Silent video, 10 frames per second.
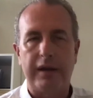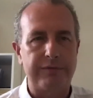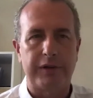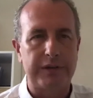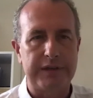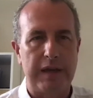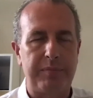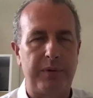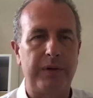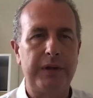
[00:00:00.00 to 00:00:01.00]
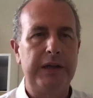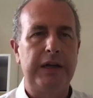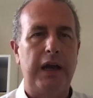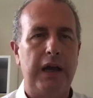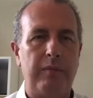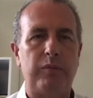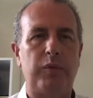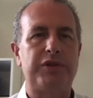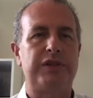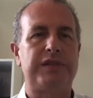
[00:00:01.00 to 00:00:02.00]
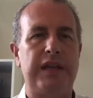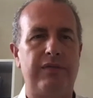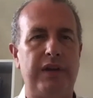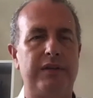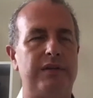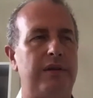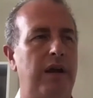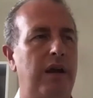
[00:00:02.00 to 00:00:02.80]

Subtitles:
for example, which is given